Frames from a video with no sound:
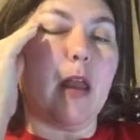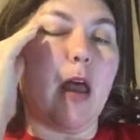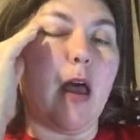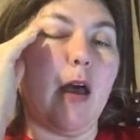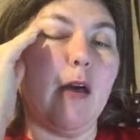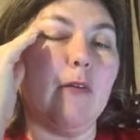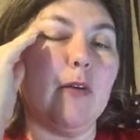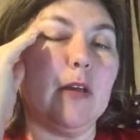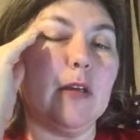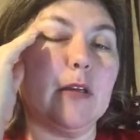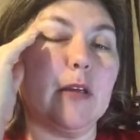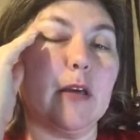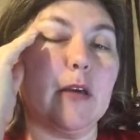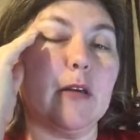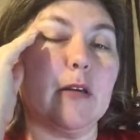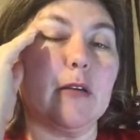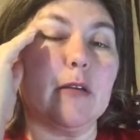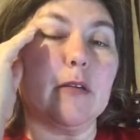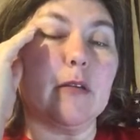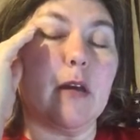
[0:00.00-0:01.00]
having
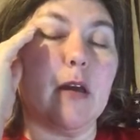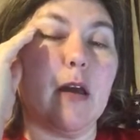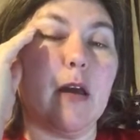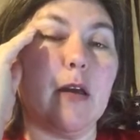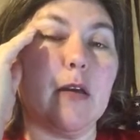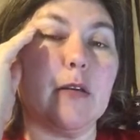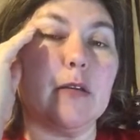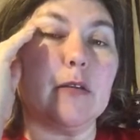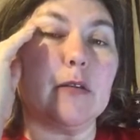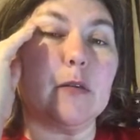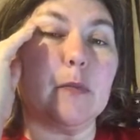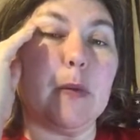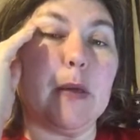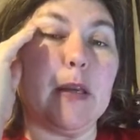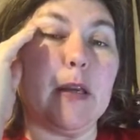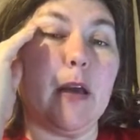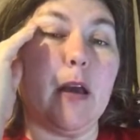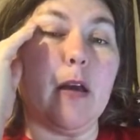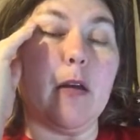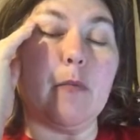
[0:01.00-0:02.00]
to
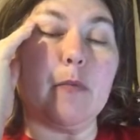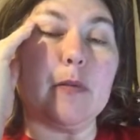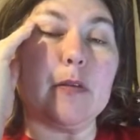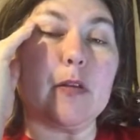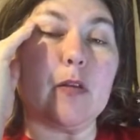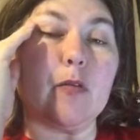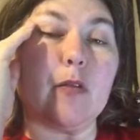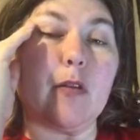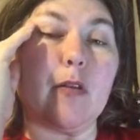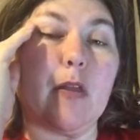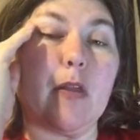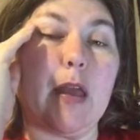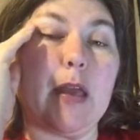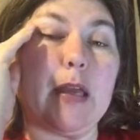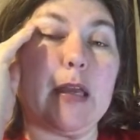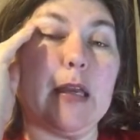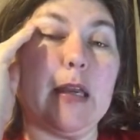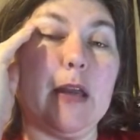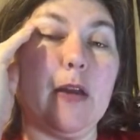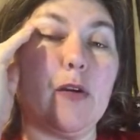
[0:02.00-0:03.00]
speed up so that they
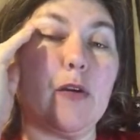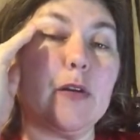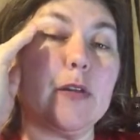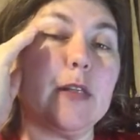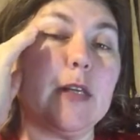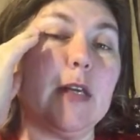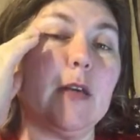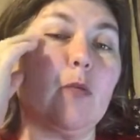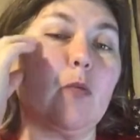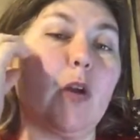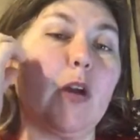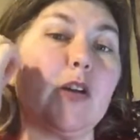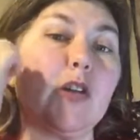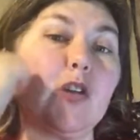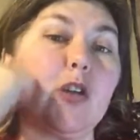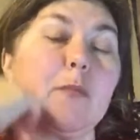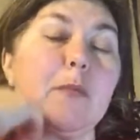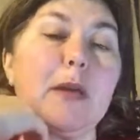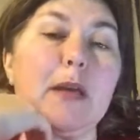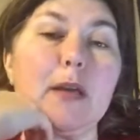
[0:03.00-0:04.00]
can intercede
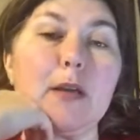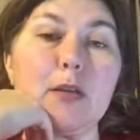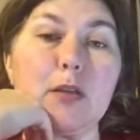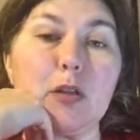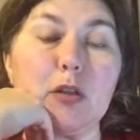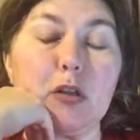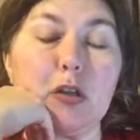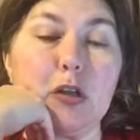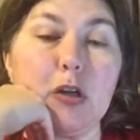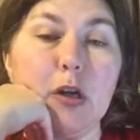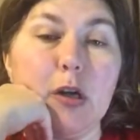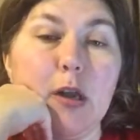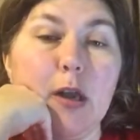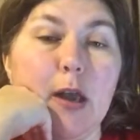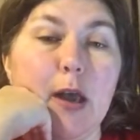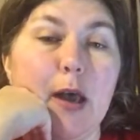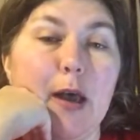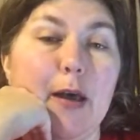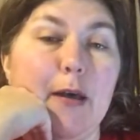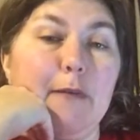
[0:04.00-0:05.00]
Russia, because they're
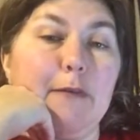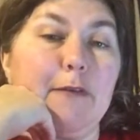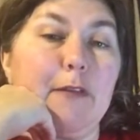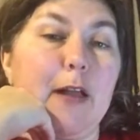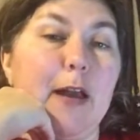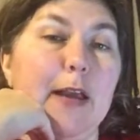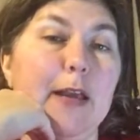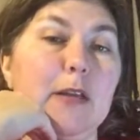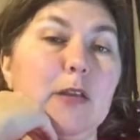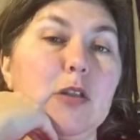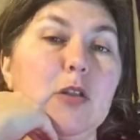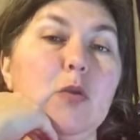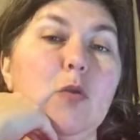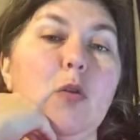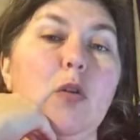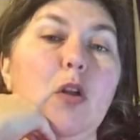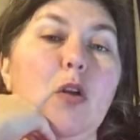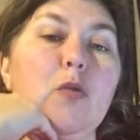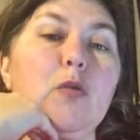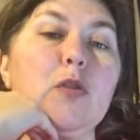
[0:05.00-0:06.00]
flying too
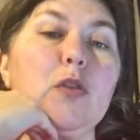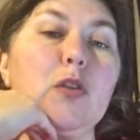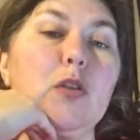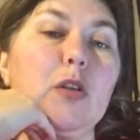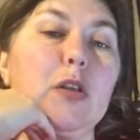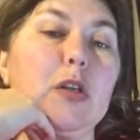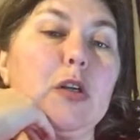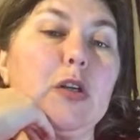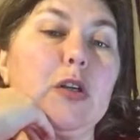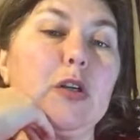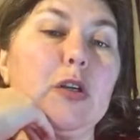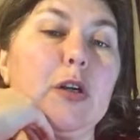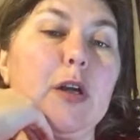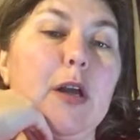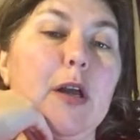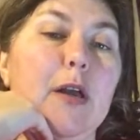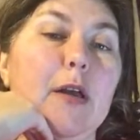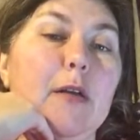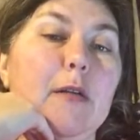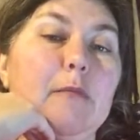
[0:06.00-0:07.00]
close to their
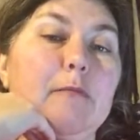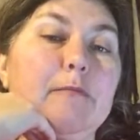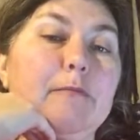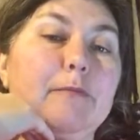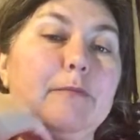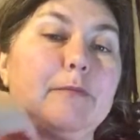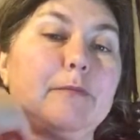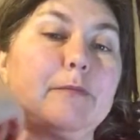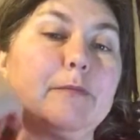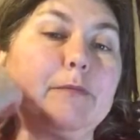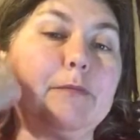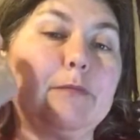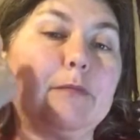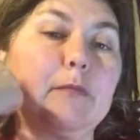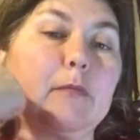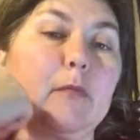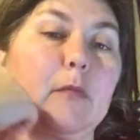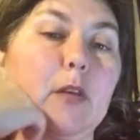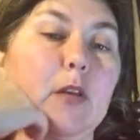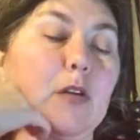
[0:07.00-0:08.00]

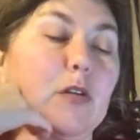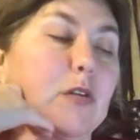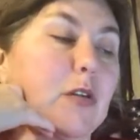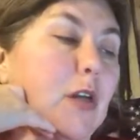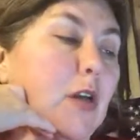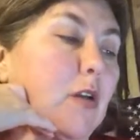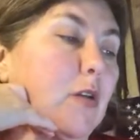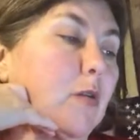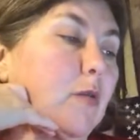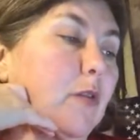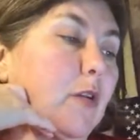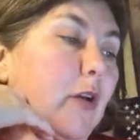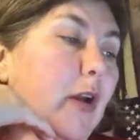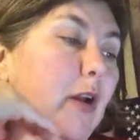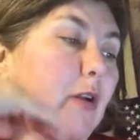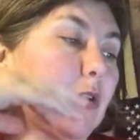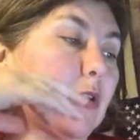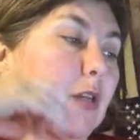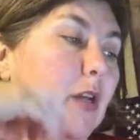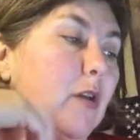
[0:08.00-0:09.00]
zone, their
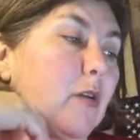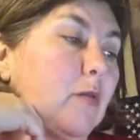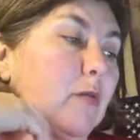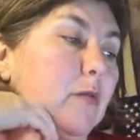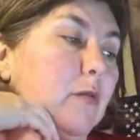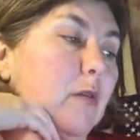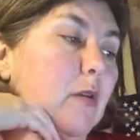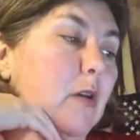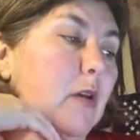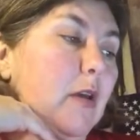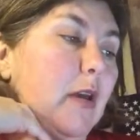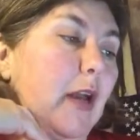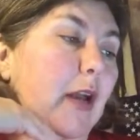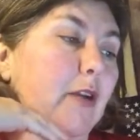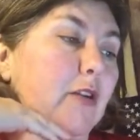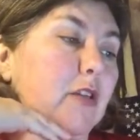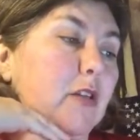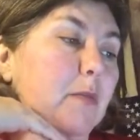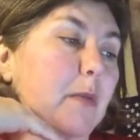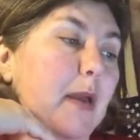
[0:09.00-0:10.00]

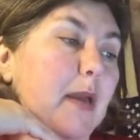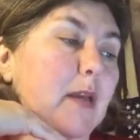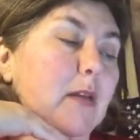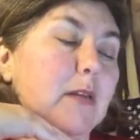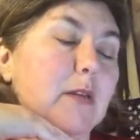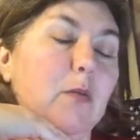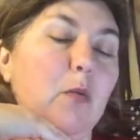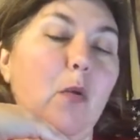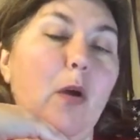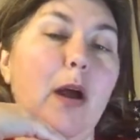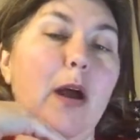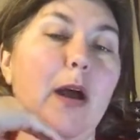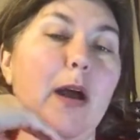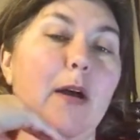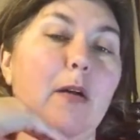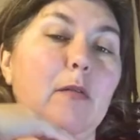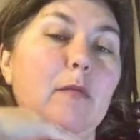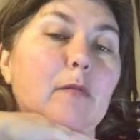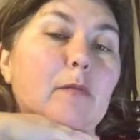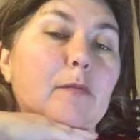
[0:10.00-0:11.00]
airspace.
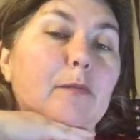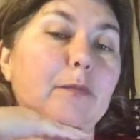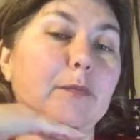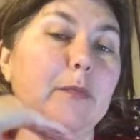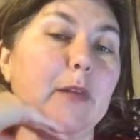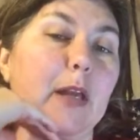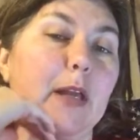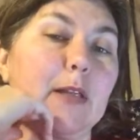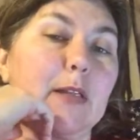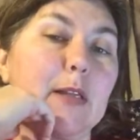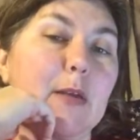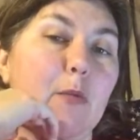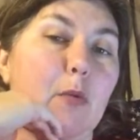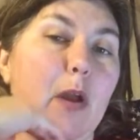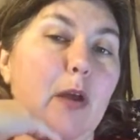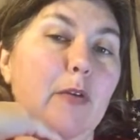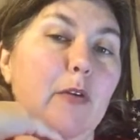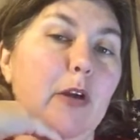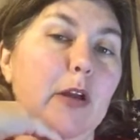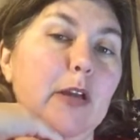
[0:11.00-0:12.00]
Wow, that's
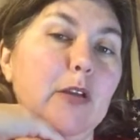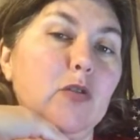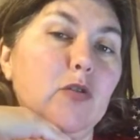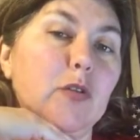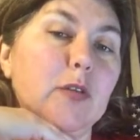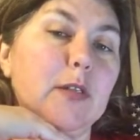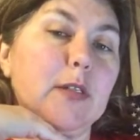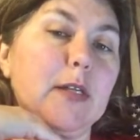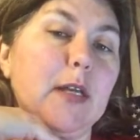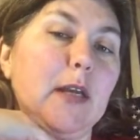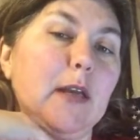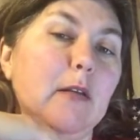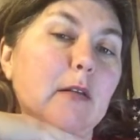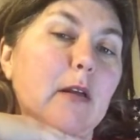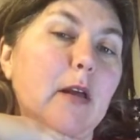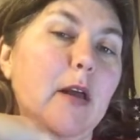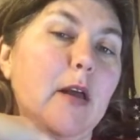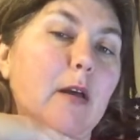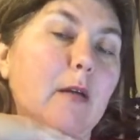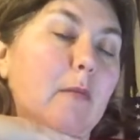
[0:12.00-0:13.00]
rather interesting,
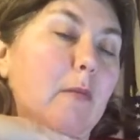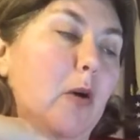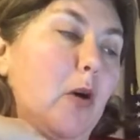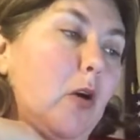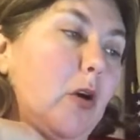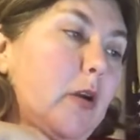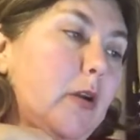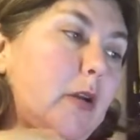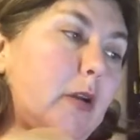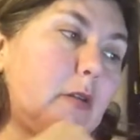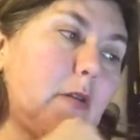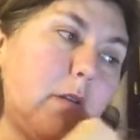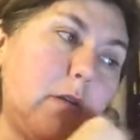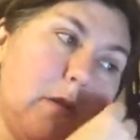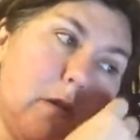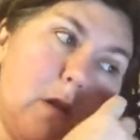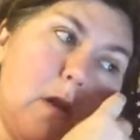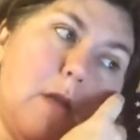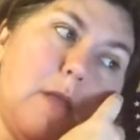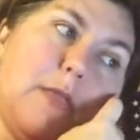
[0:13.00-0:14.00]
Mark.
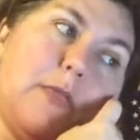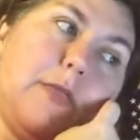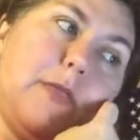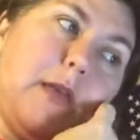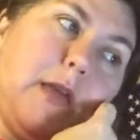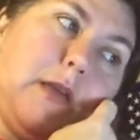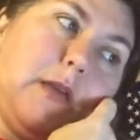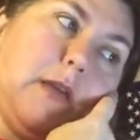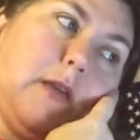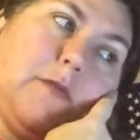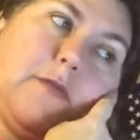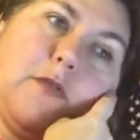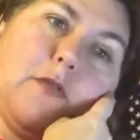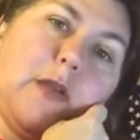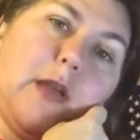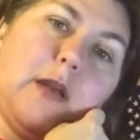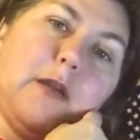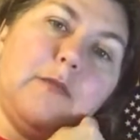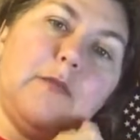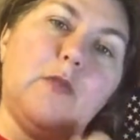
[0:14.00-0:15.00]
Thank you for
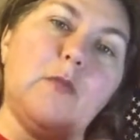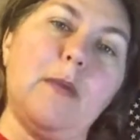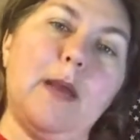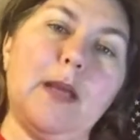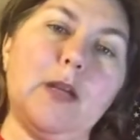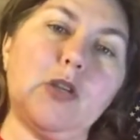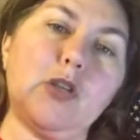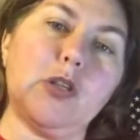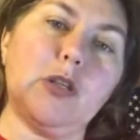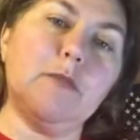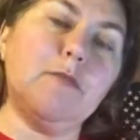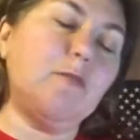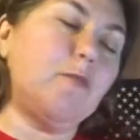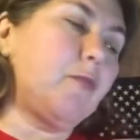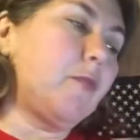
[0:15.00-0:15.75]
that information.